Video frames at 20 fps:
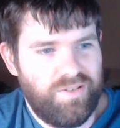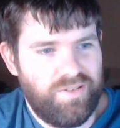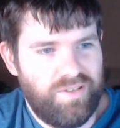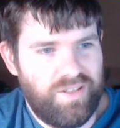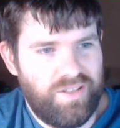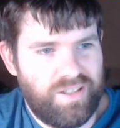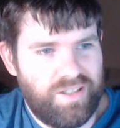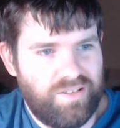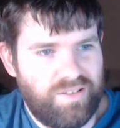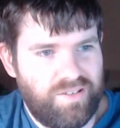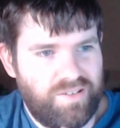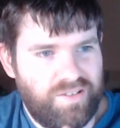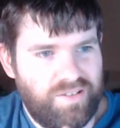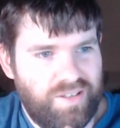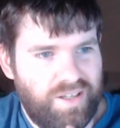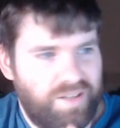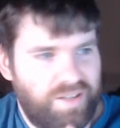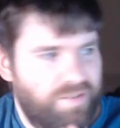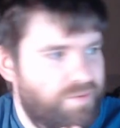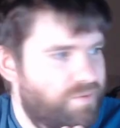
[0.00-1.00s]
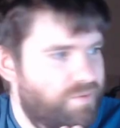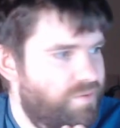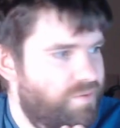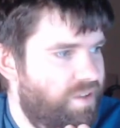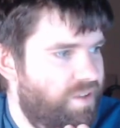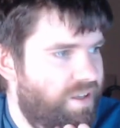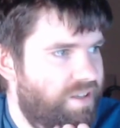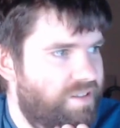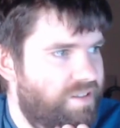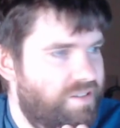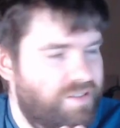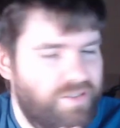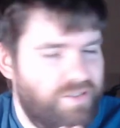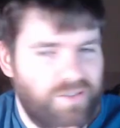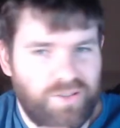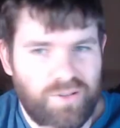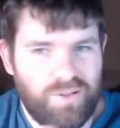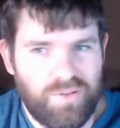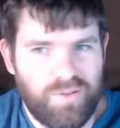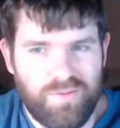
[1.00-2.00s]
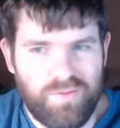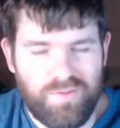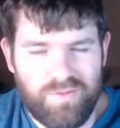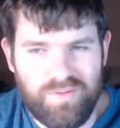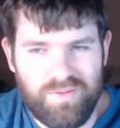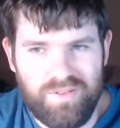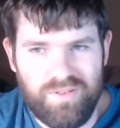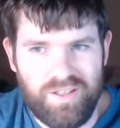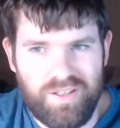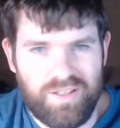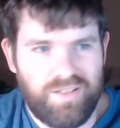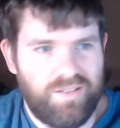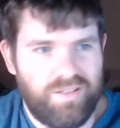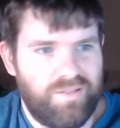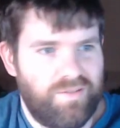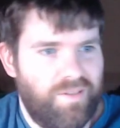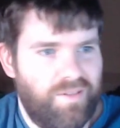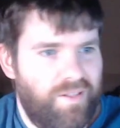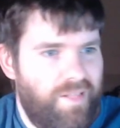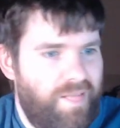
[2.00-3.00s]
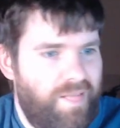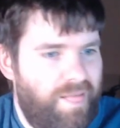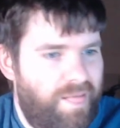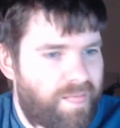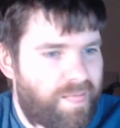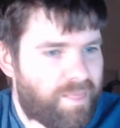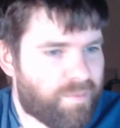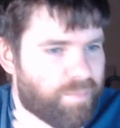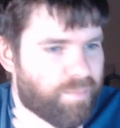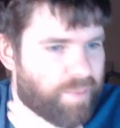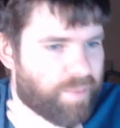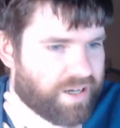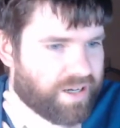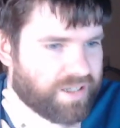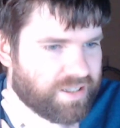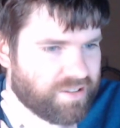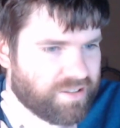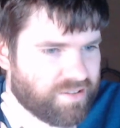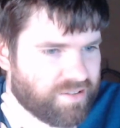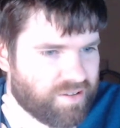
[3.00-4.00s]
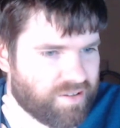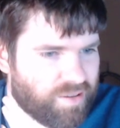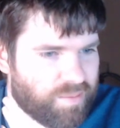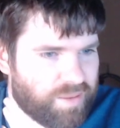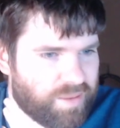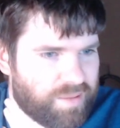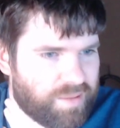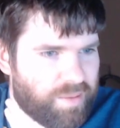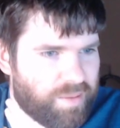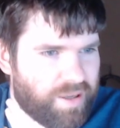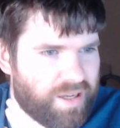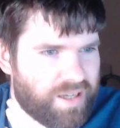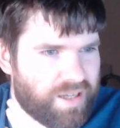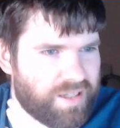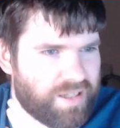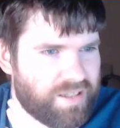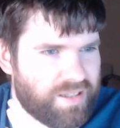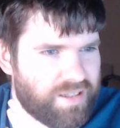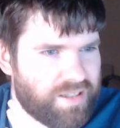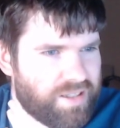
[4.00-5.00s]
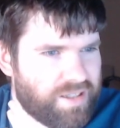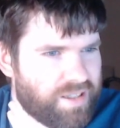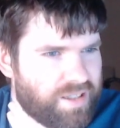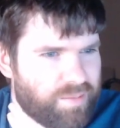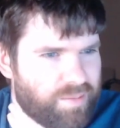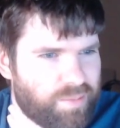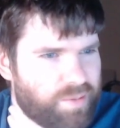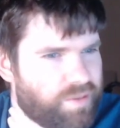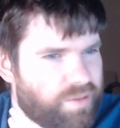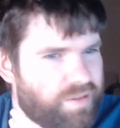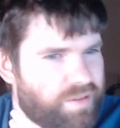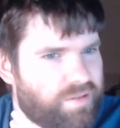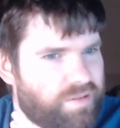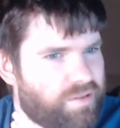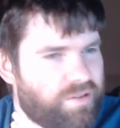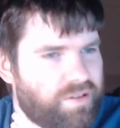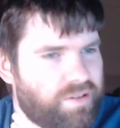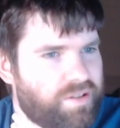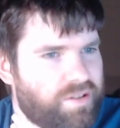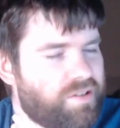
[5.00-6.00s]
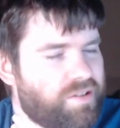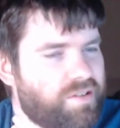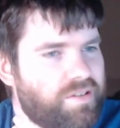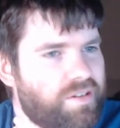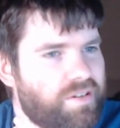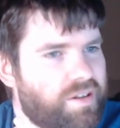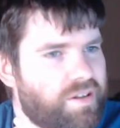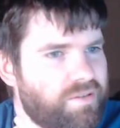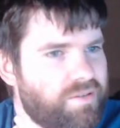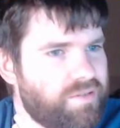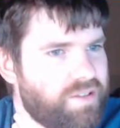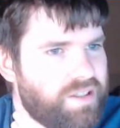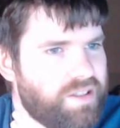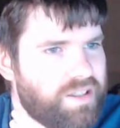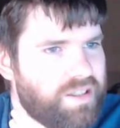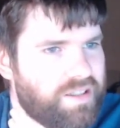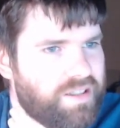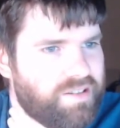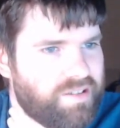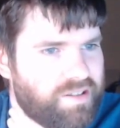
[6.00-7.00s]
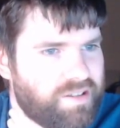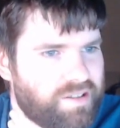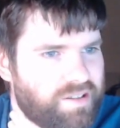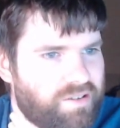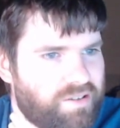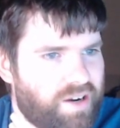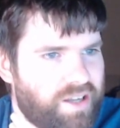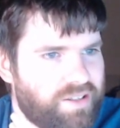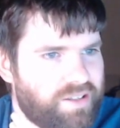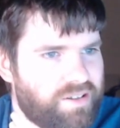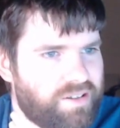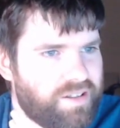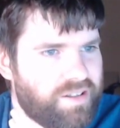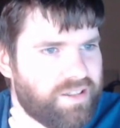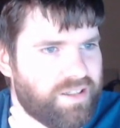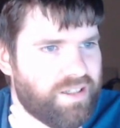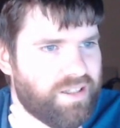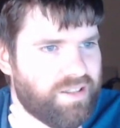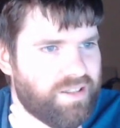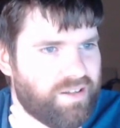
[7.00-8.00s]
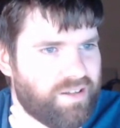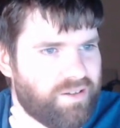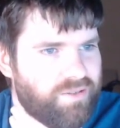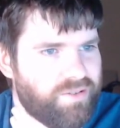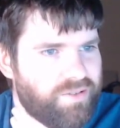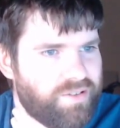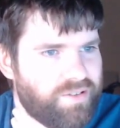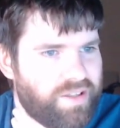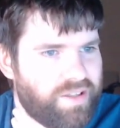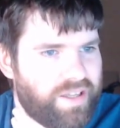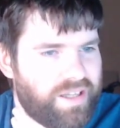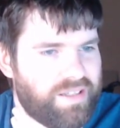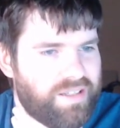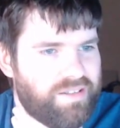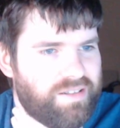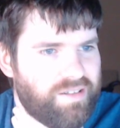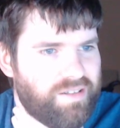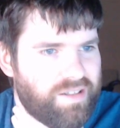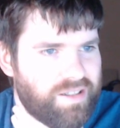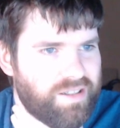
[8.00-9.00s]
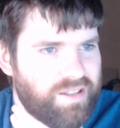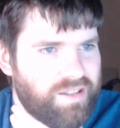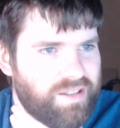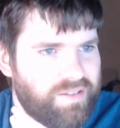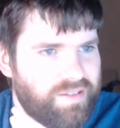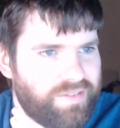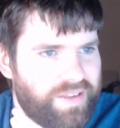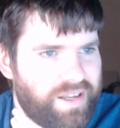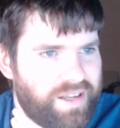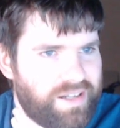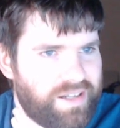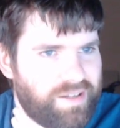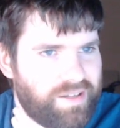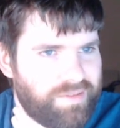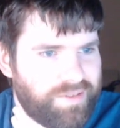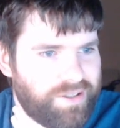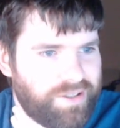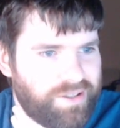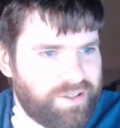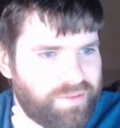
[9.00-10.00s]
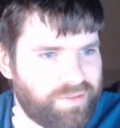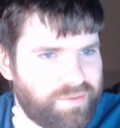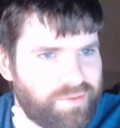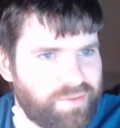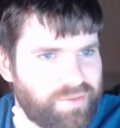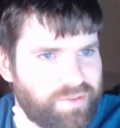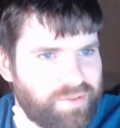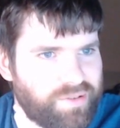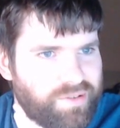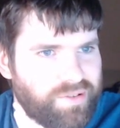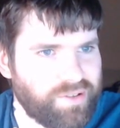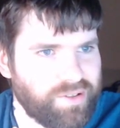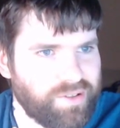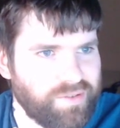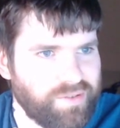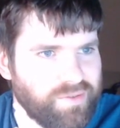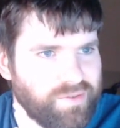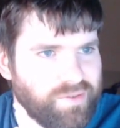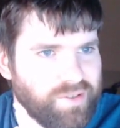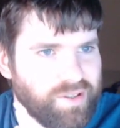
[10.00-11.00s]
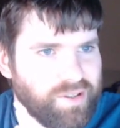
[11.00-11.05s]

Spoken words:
Like it doesn't have that ton of like markets coming back. But no, it doesn't. I don't think it lets you granularly get down to that level of stuff.